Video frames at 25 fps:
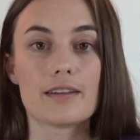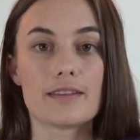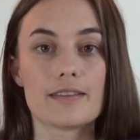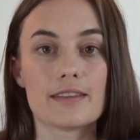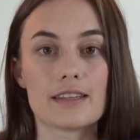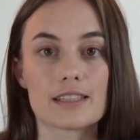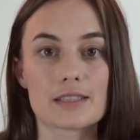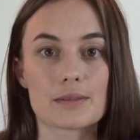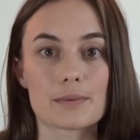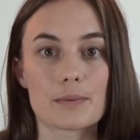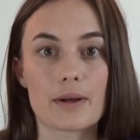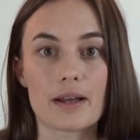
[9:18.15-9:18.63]

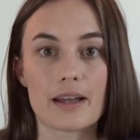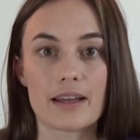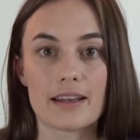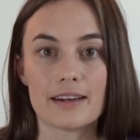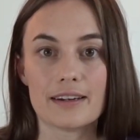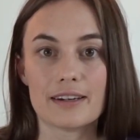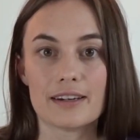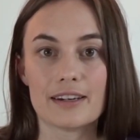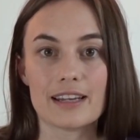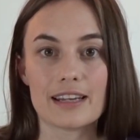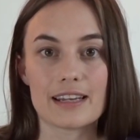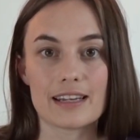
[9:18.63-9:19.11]
This
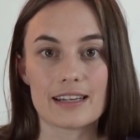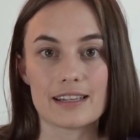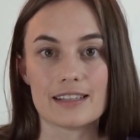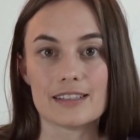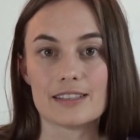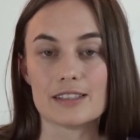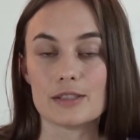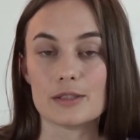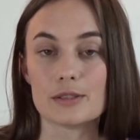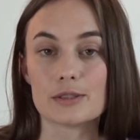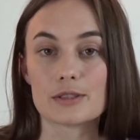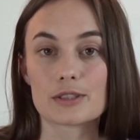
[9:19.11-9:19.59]
one
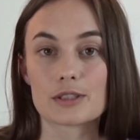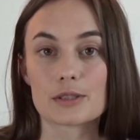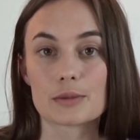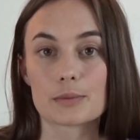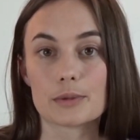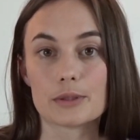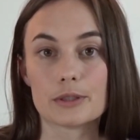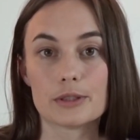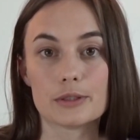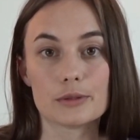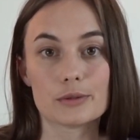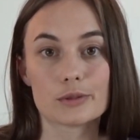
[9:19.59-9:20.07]
is used to
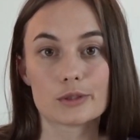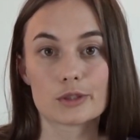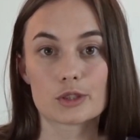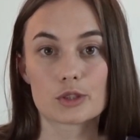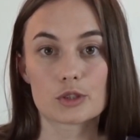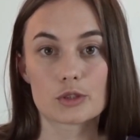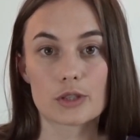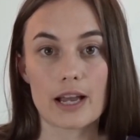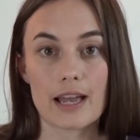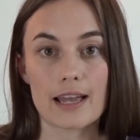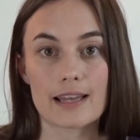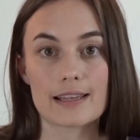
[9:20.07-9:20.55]
reduce
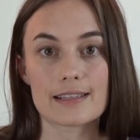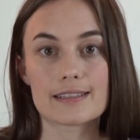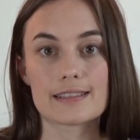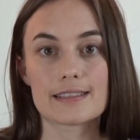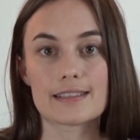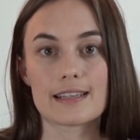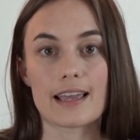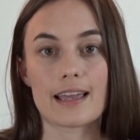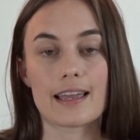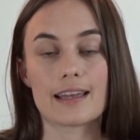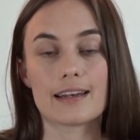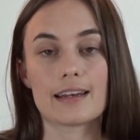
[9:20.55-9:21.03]

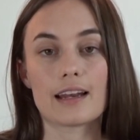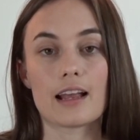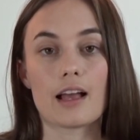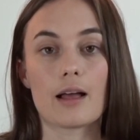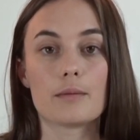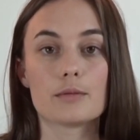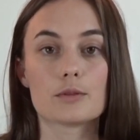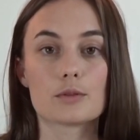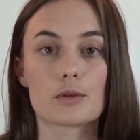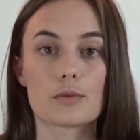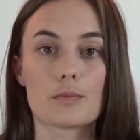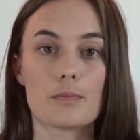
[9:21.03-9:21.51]
stress, and it
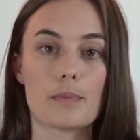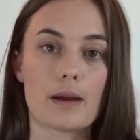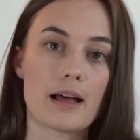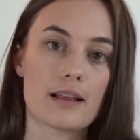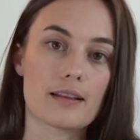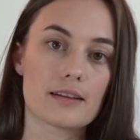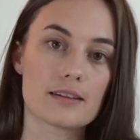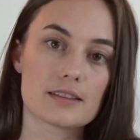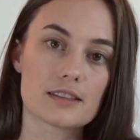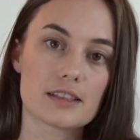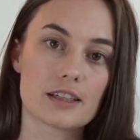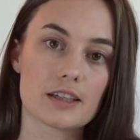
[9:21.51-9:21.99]
helps with
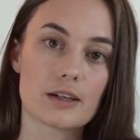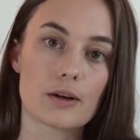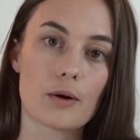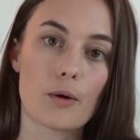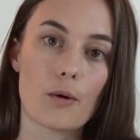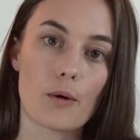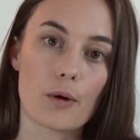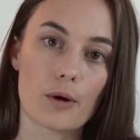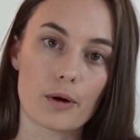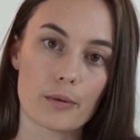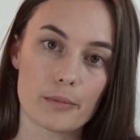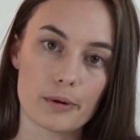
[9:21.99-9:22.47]
balancing
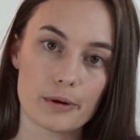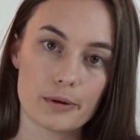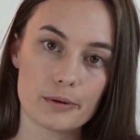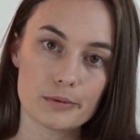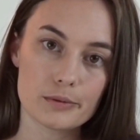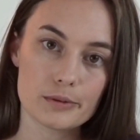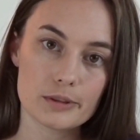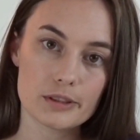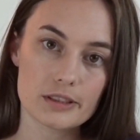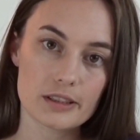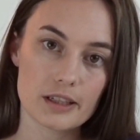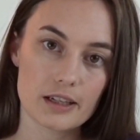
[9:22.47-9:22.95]

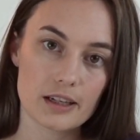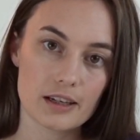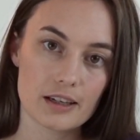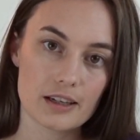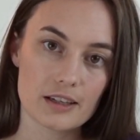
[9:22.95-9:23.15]
hormones.